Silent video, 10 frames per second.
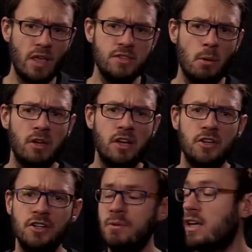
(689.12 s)
So what we're going
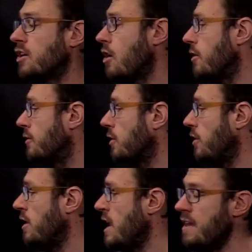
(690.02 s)
to do is we're going to go
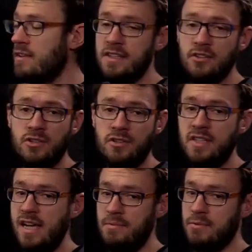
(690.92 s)
through this in two
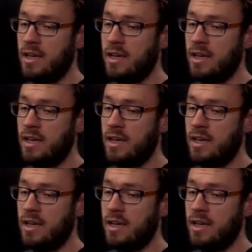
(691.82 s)
steps.